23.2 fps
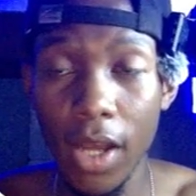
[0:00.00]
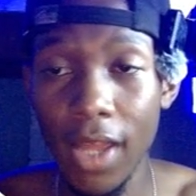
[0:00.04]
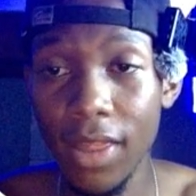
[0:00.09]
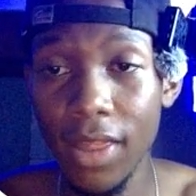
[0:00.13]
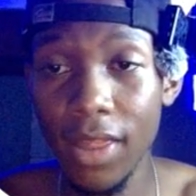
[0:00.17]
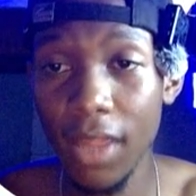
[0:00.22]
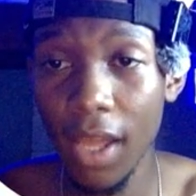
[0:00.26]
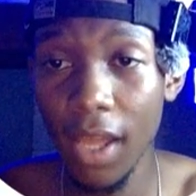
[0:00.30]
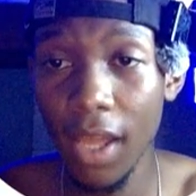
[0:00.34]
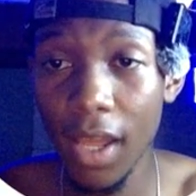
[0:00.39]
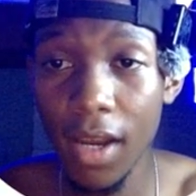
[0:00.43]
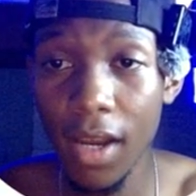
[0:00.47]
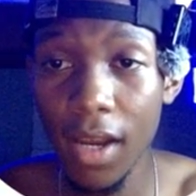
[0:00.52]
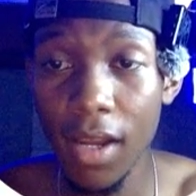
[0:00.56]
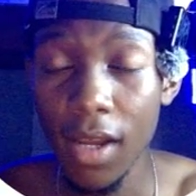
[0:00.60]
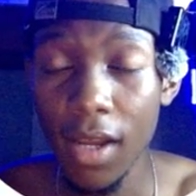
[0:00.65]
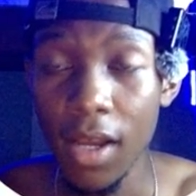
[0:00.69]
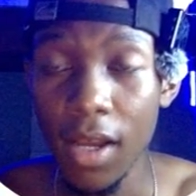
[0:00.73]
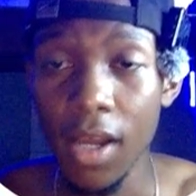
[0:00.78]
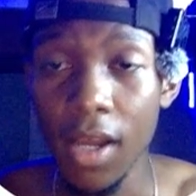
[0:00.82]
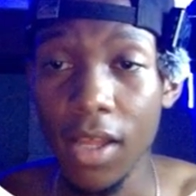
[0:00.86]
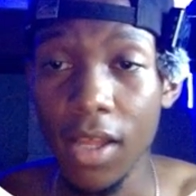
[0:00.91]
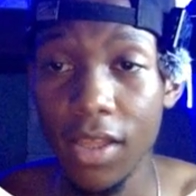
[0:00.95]
And then
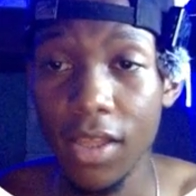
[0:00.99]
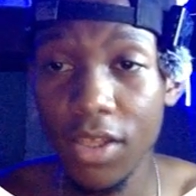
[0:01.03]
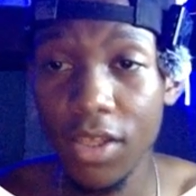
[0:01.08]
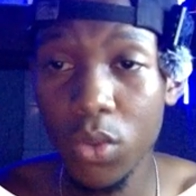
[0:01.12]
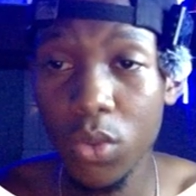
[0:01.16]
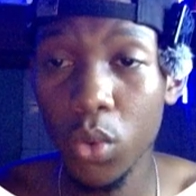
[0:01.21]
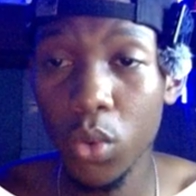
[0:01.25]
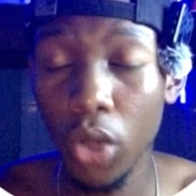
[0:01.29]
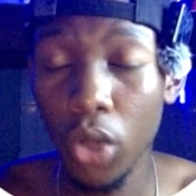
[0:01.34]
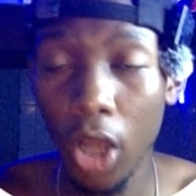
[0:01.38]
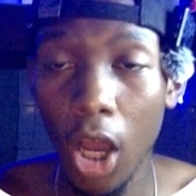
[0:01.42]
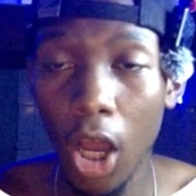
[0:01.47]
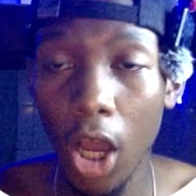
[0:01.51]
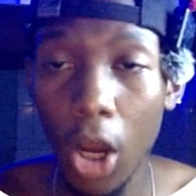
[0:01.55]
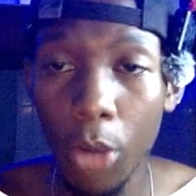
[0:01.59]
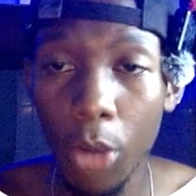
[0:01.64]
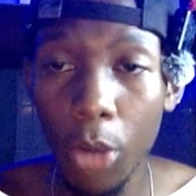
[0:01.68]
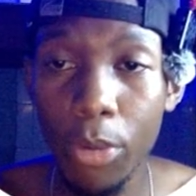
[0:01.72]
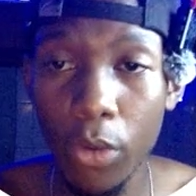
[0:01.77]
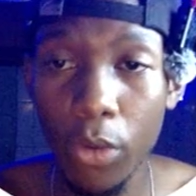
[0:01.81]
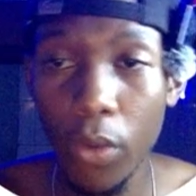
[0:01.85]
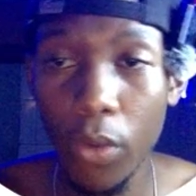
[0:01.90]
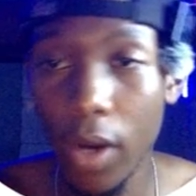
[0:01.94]
this will
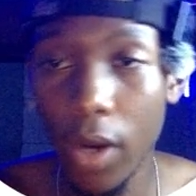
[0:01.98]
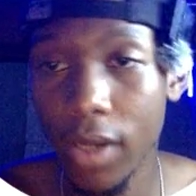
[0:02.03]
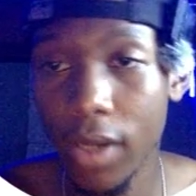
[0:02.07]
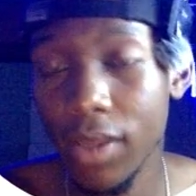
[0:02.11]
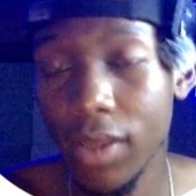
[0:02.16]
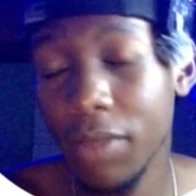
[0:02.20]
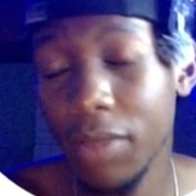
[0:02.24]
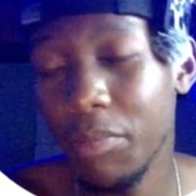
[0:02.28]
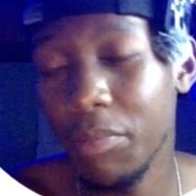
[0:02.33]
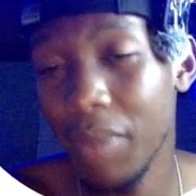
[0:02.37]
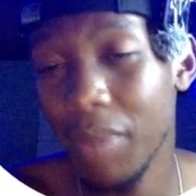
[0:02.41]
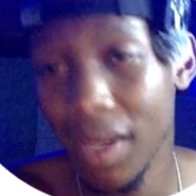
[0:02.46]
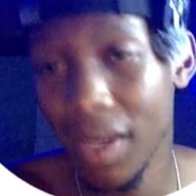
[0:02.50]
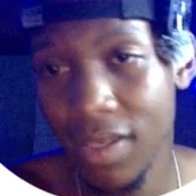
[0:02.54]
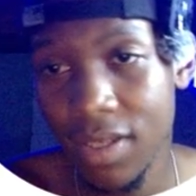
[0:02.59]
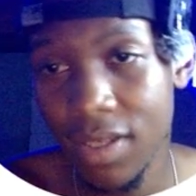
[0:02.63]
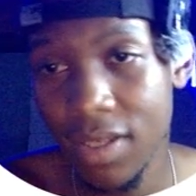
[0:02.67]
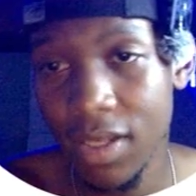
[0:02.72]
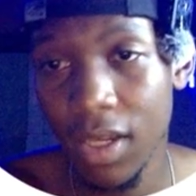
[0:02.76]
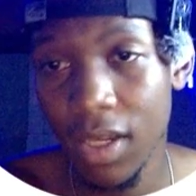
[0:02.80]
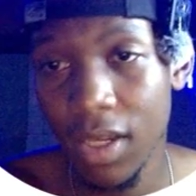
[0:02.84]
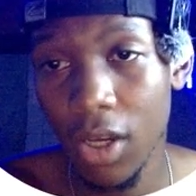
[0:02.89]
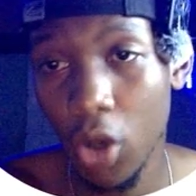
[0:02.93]
help you write the
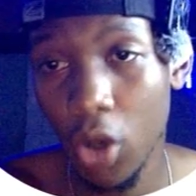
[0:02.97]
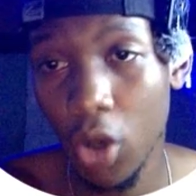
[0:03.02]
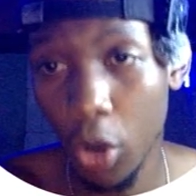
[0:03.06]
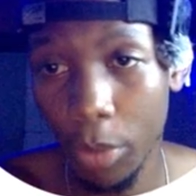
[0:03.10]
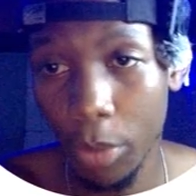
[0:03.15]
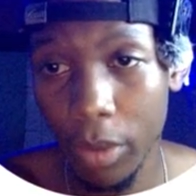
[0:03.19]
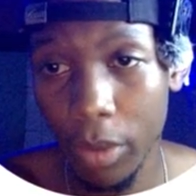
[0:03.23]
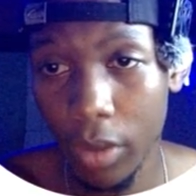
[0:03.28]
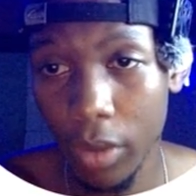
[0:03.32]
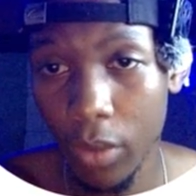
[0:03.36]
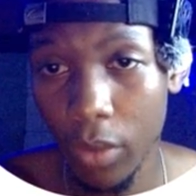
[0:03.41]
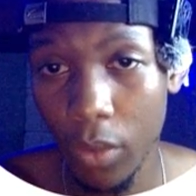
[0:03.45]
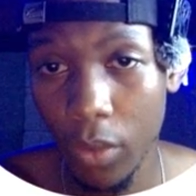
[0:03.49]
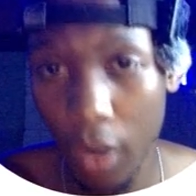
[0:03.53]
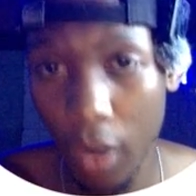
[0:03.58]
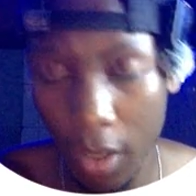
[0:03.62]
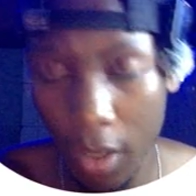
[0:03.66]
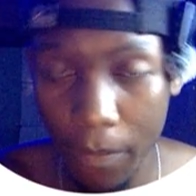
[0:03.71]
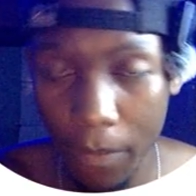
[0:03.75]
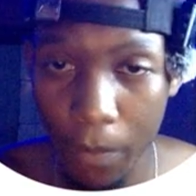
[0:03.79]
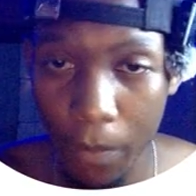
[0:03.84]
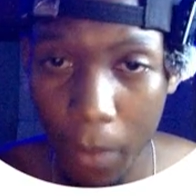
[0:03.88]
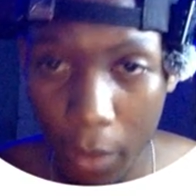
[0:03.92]
best copy,
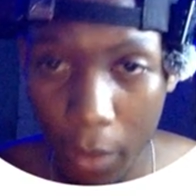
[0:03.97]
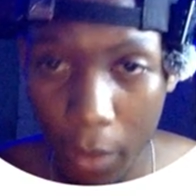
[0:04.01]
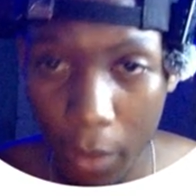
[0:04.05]
right?